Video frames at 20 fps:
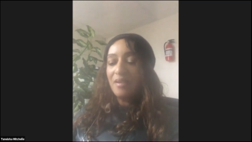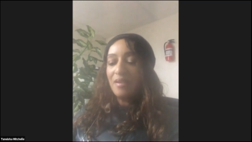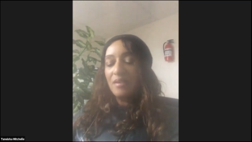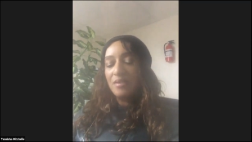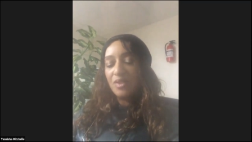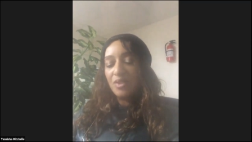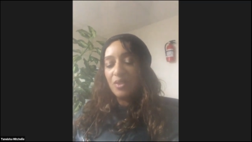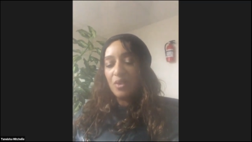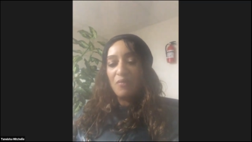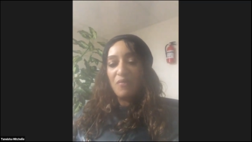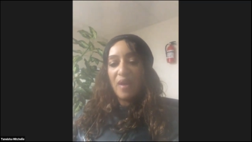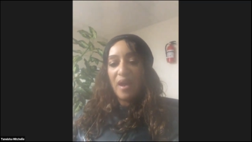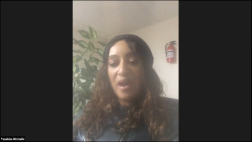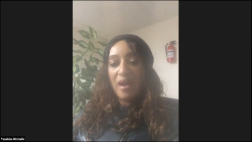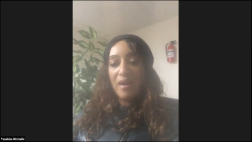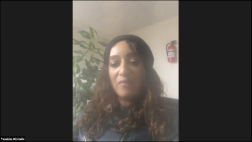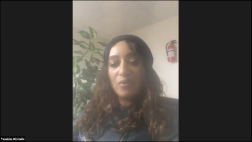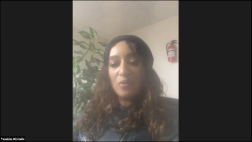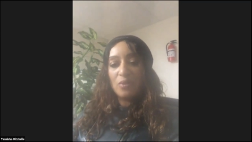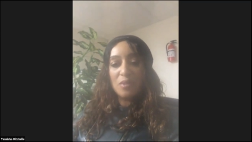
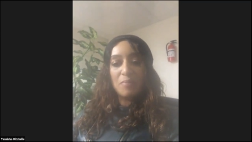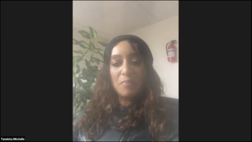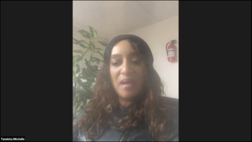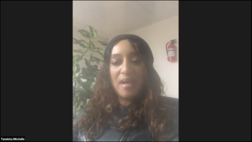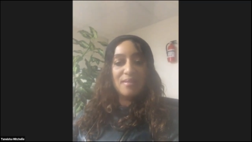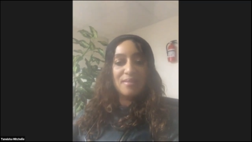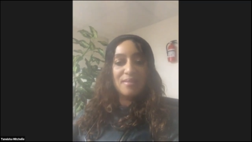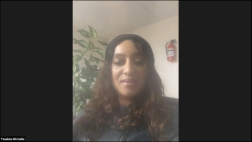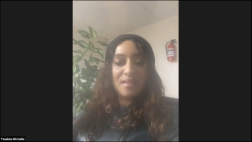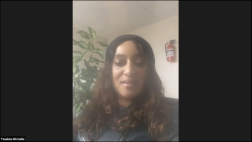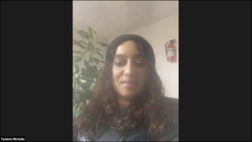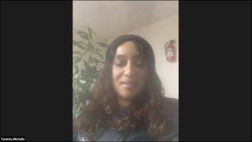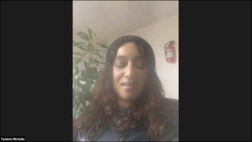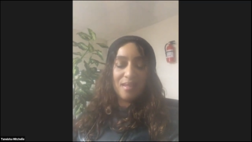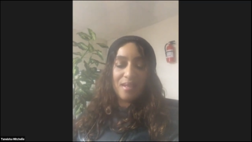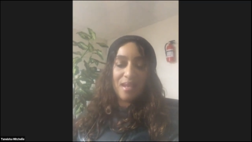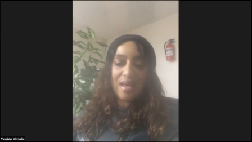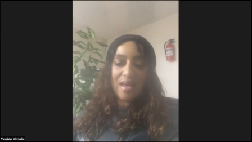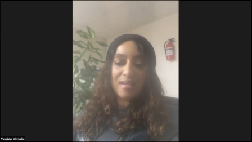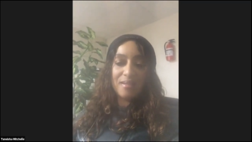survival's mindset that
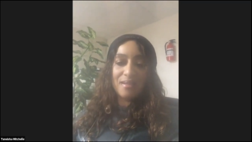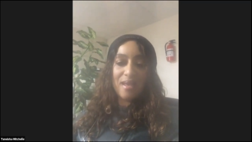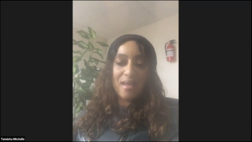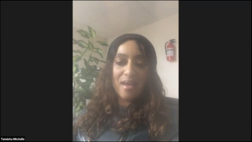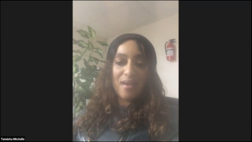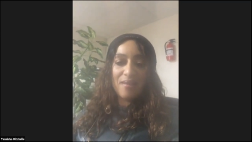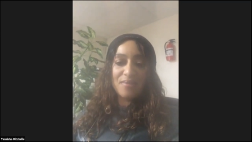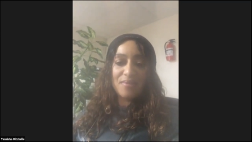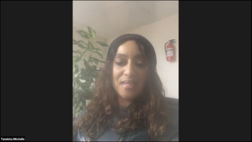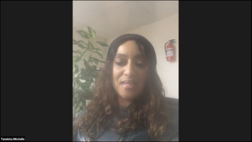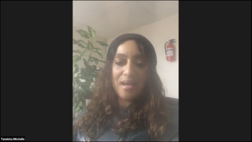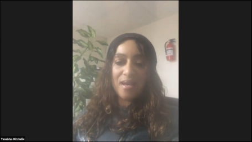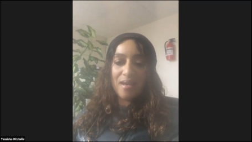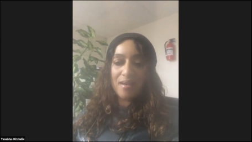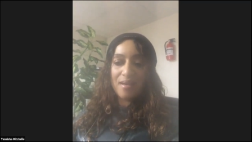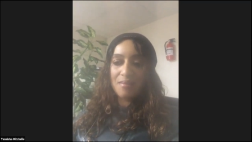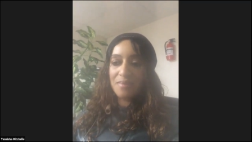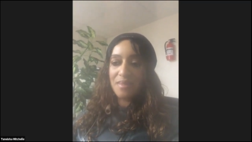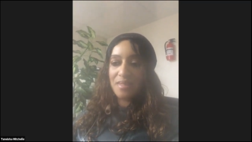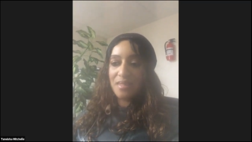I didn't have
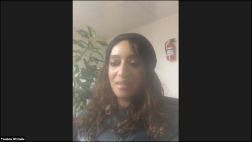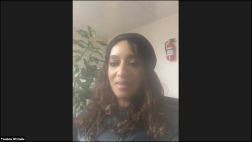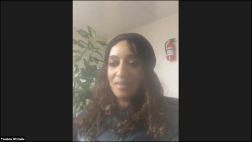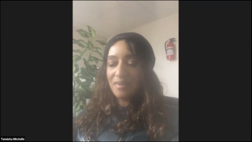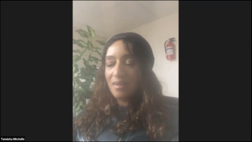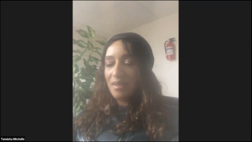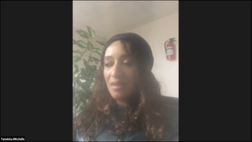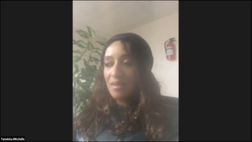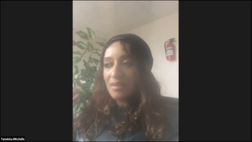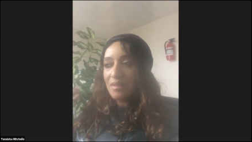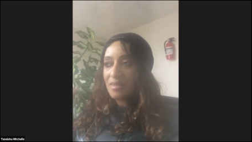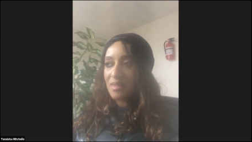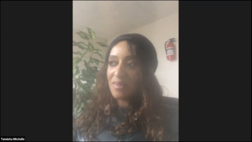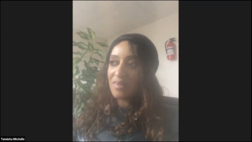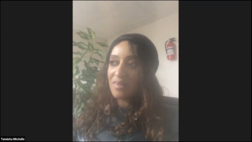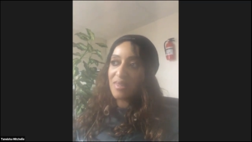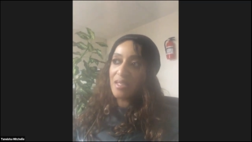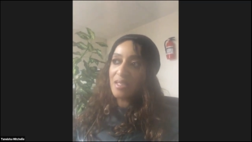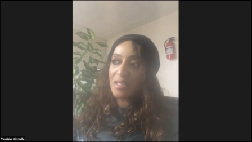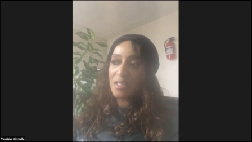time to to
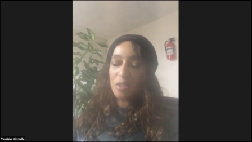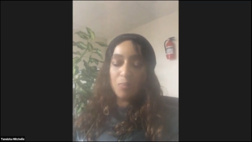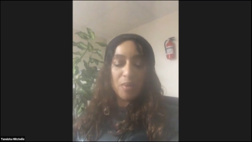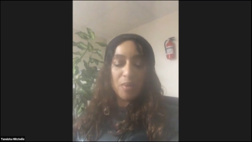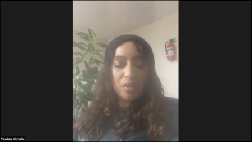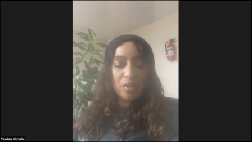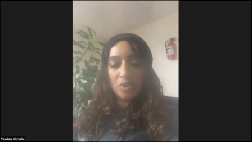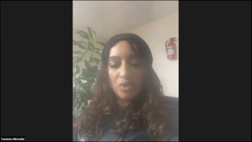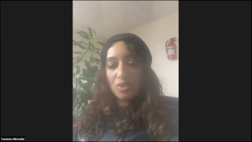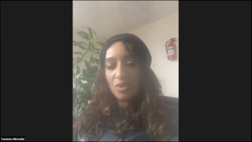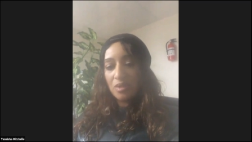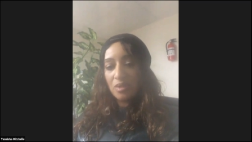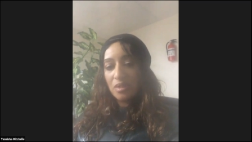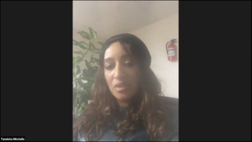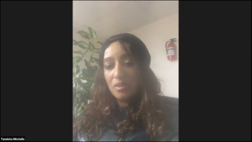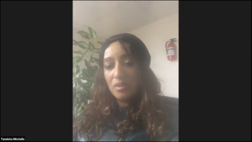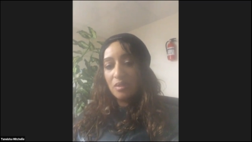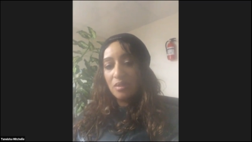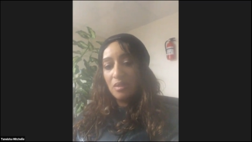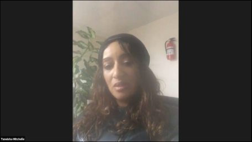think
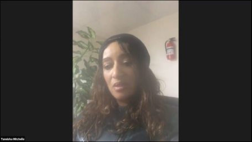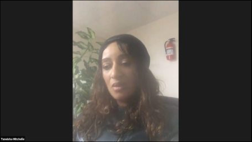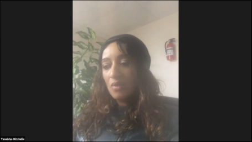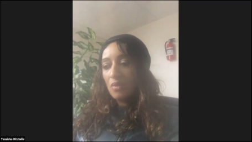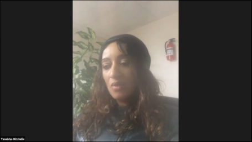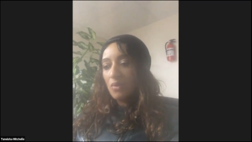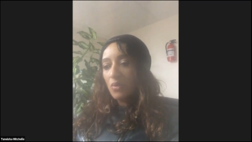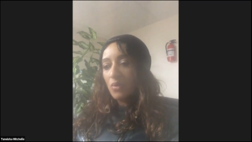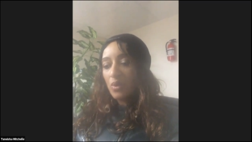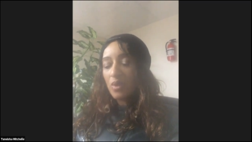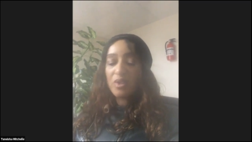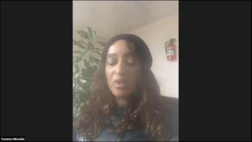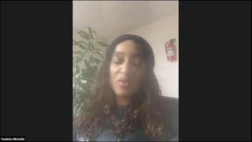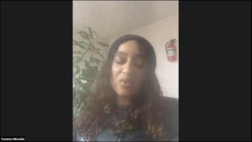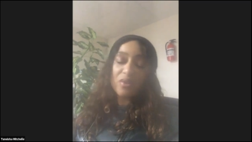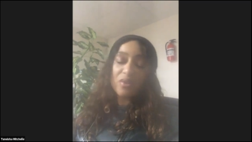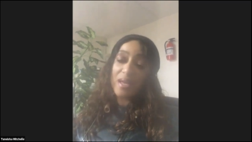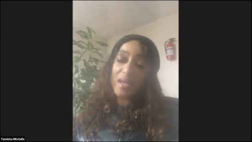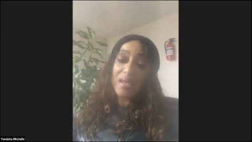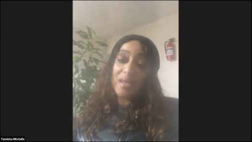spiritually or
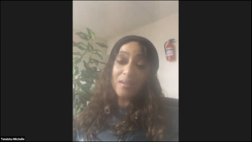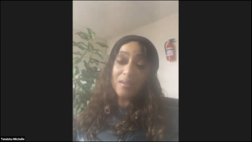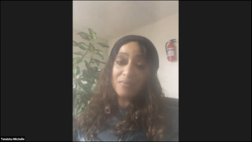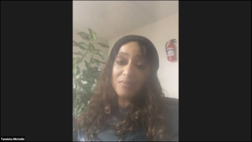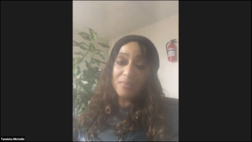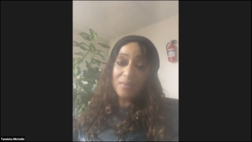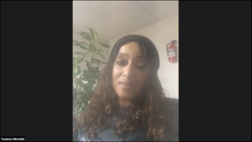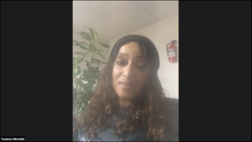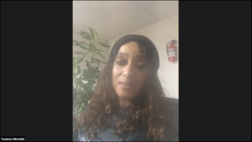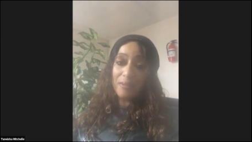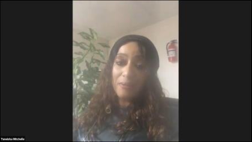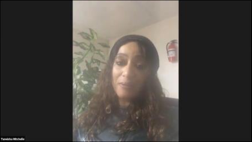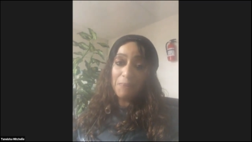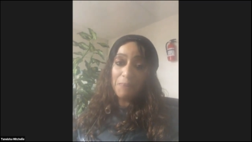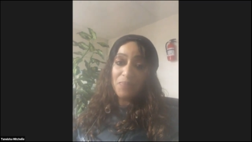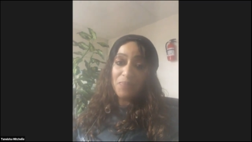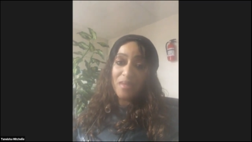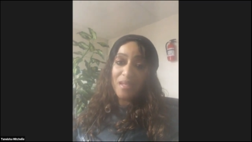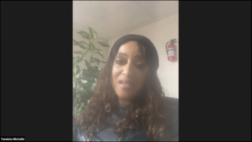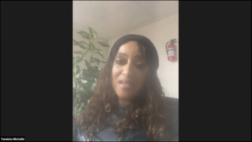creatively.
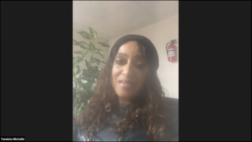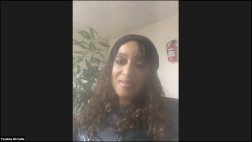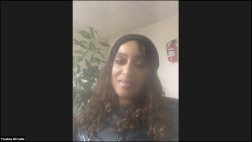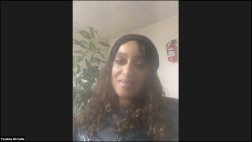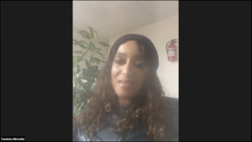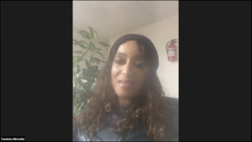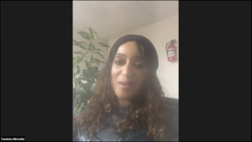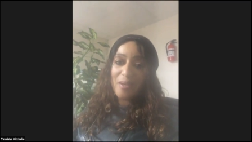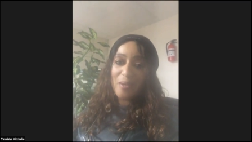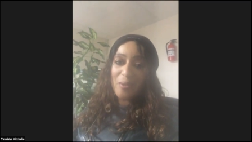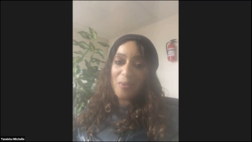So,